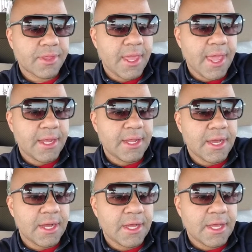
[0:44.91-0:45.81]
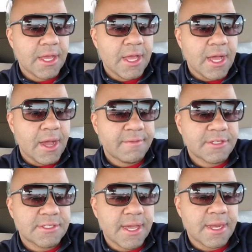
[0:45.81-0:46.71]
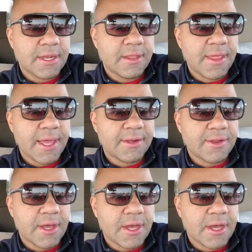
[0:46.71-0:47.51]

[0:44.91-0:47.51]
And I've decided that